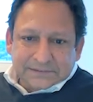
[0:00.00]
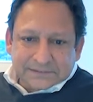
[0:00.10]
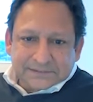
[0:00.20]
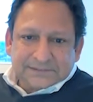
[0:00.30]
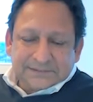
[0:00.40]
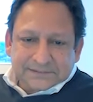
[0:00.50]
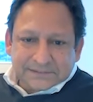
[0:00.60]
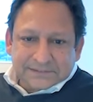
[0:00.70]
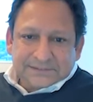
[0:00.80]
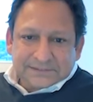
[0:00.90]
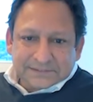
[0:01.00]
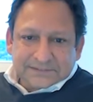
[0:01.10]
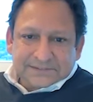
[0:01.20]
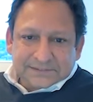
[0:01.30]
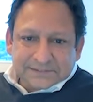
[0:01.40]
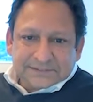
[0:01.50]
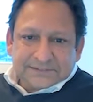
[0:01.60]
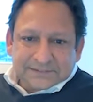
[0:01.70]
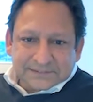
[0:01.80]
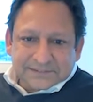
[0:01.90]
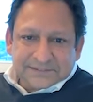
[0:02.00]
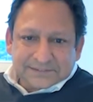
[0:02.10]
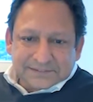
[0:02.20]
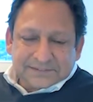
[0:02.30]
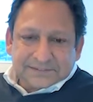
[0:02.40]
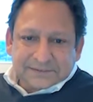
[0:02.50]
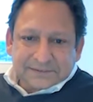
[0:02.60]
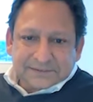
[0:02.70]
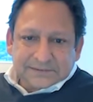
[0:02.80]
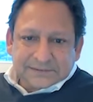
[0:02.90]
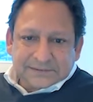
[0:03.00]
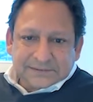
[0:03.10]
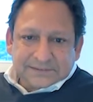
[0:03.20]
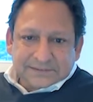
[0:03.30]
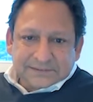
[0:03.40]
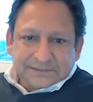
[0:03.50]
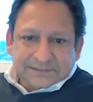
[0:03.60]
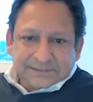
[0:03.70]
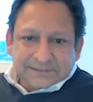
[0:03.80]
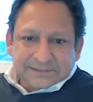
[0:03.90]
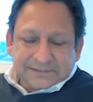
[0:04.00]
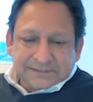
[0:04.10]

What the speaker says: The person shown says nothing.